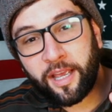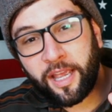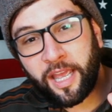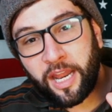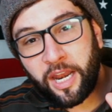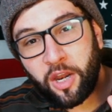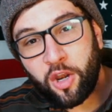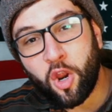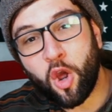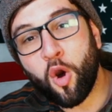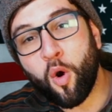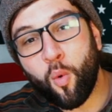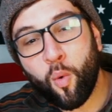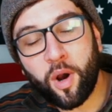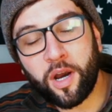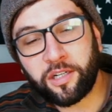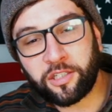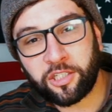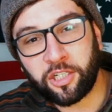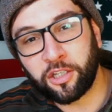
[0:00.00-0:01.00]
can know
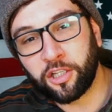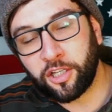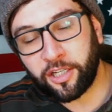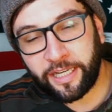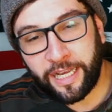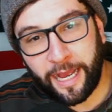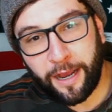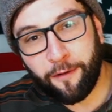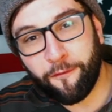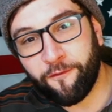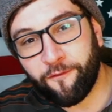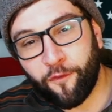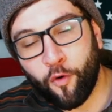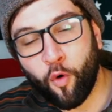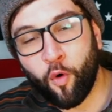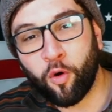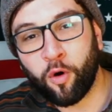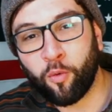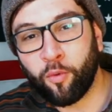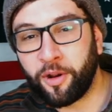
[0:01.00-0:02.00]
what to look out
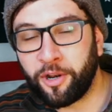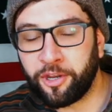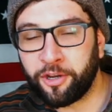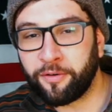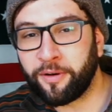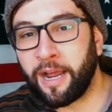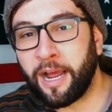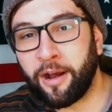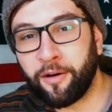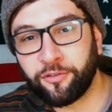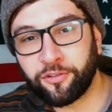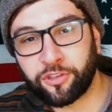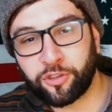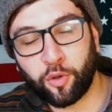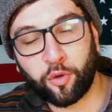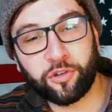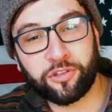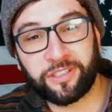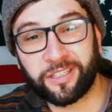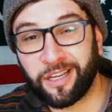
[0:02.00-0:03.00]
for when you're out
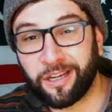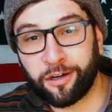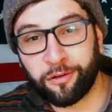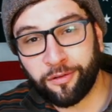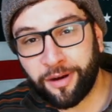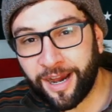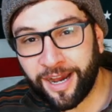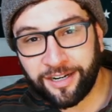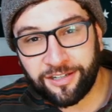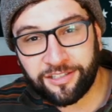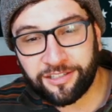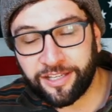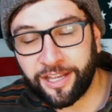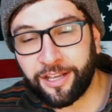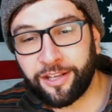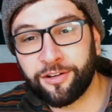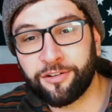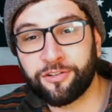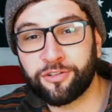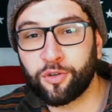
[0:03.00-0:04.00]
sourcing at garage
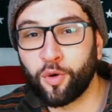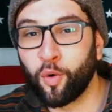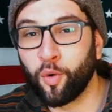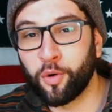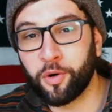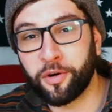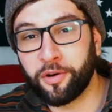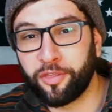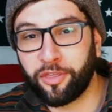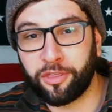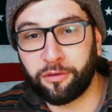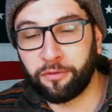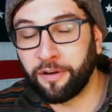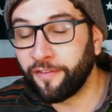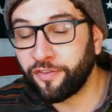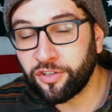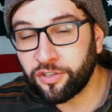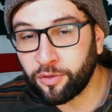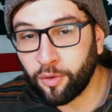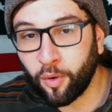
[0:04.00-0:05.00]
sales or
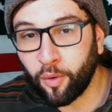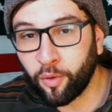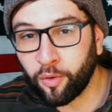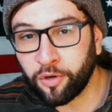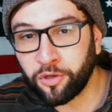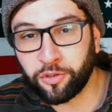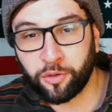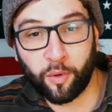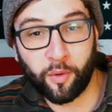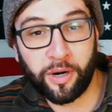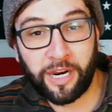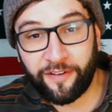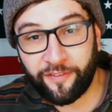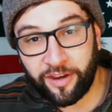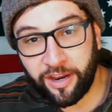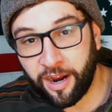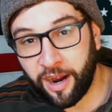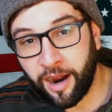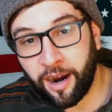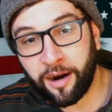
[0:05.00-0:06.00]
thrift stores or
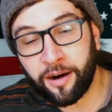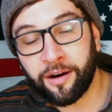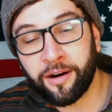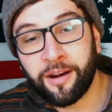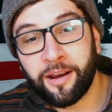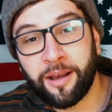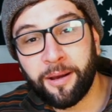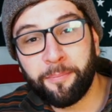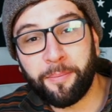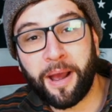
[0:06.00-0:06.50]
wherever you are